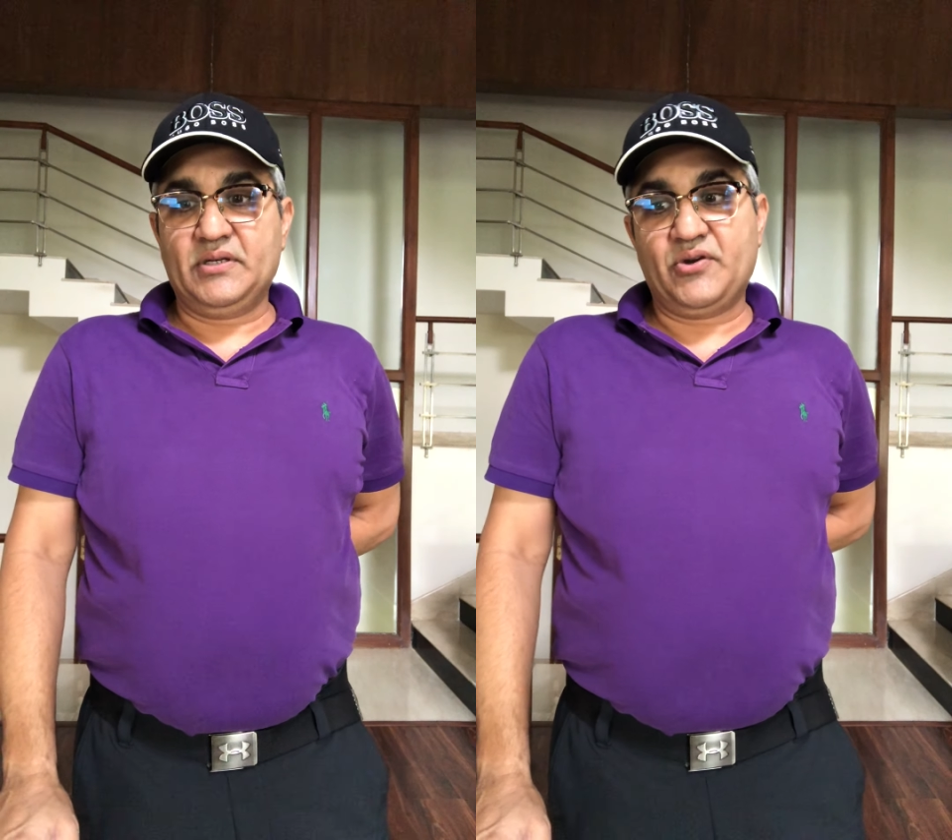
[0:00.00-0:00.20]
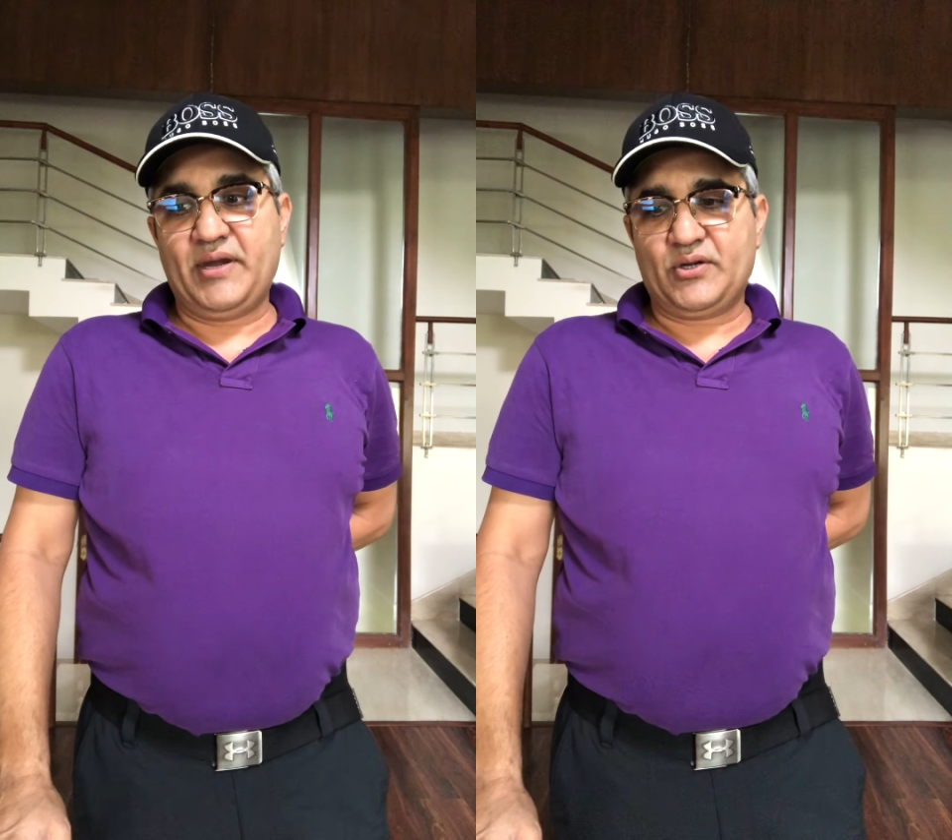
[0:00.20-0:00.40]

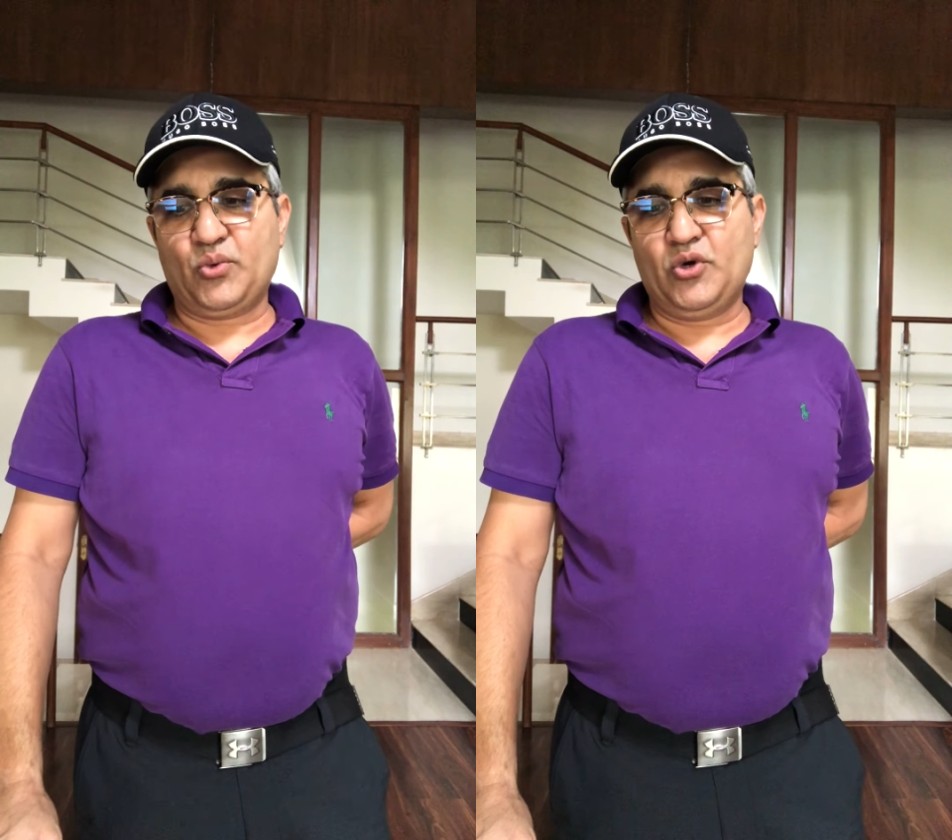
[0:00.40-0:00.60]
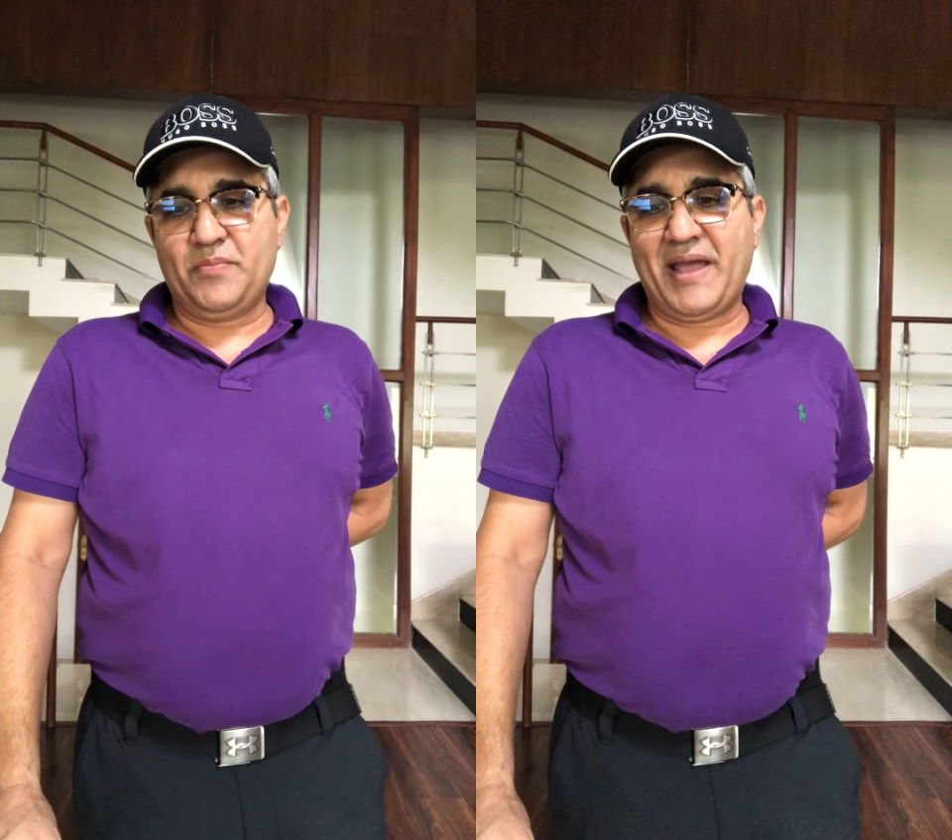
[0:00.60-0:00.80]
the great
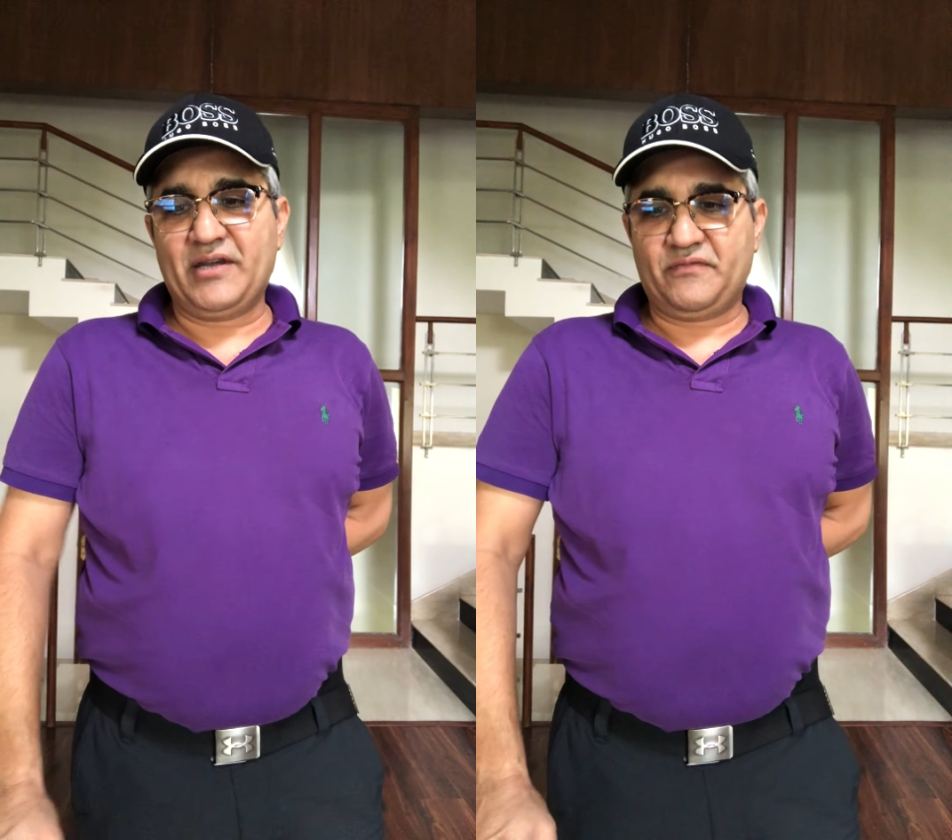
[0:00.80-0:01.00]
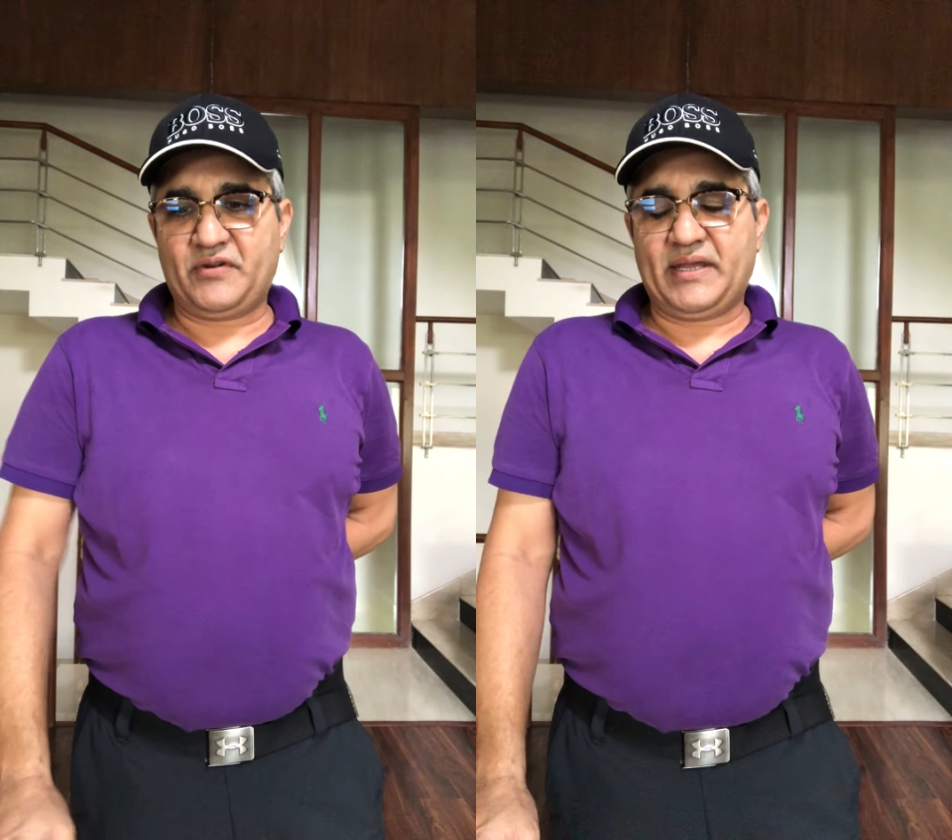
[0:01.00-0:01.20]
old
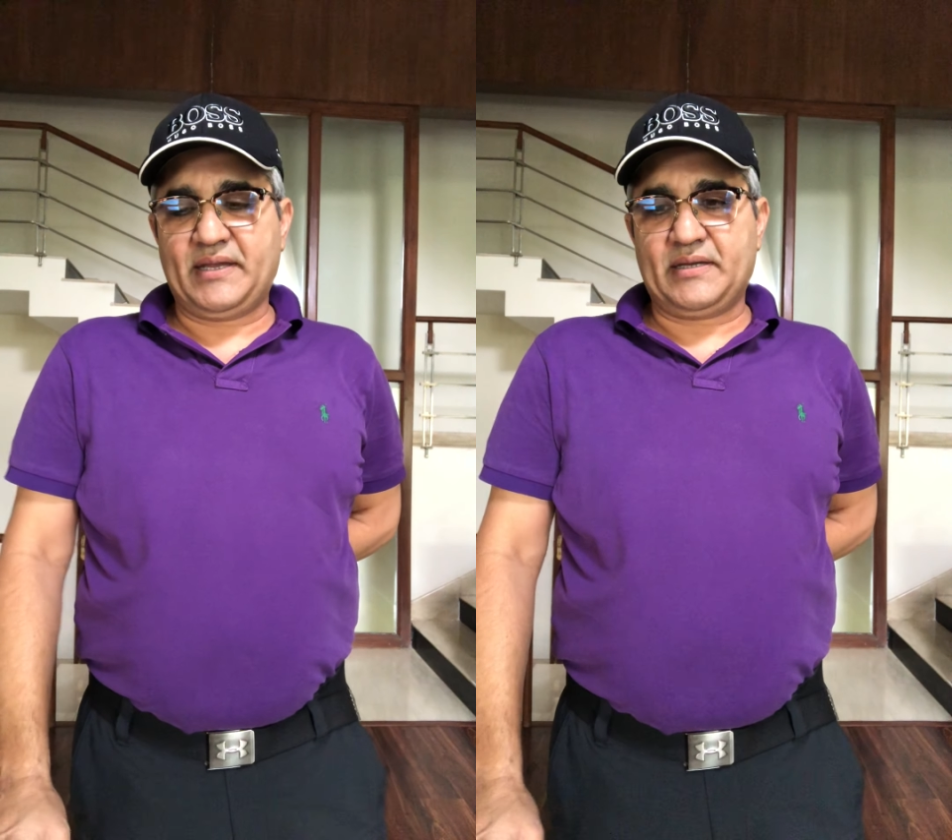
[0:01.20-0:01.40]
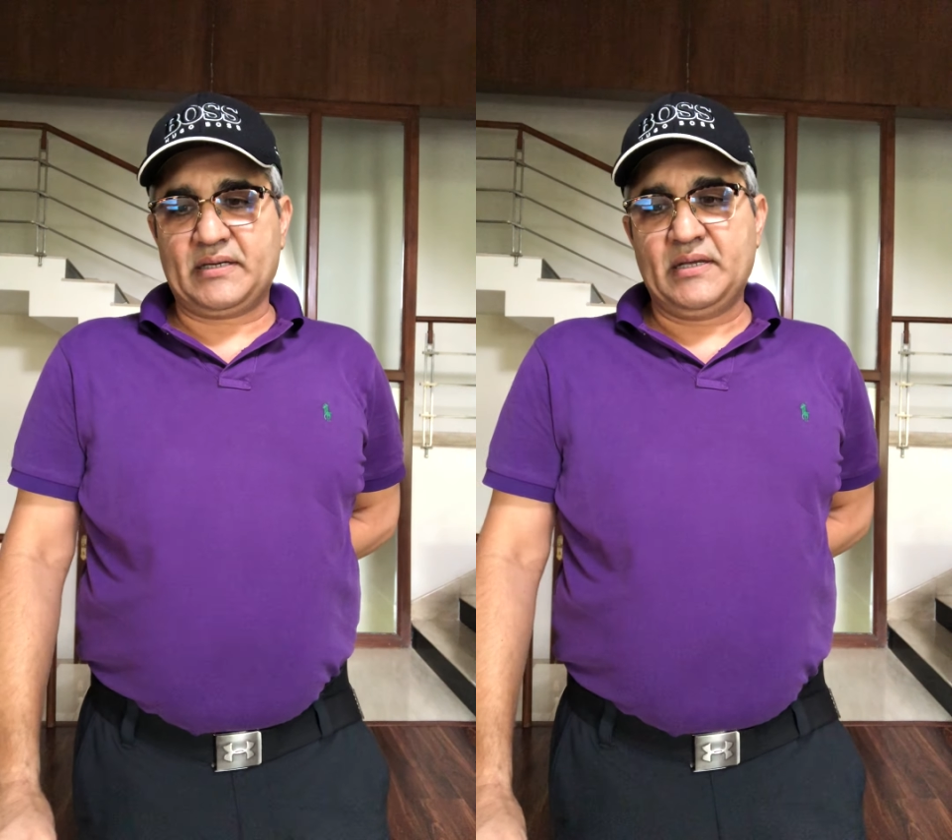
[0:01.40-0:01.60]
man of
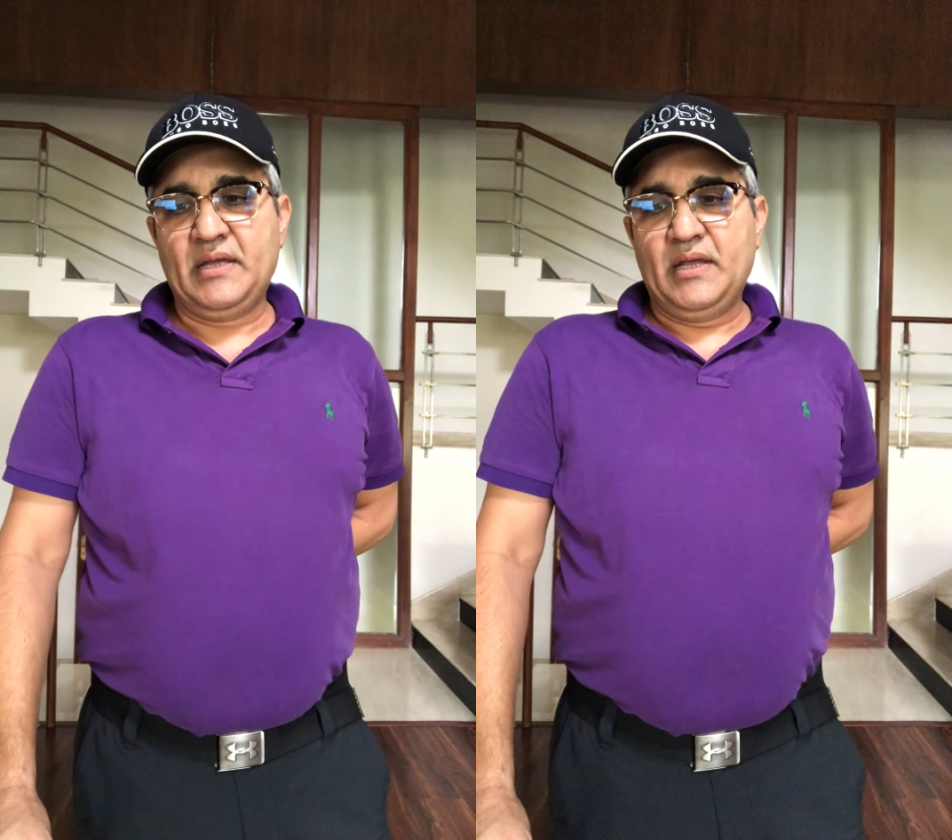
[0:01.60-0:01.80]
cricket,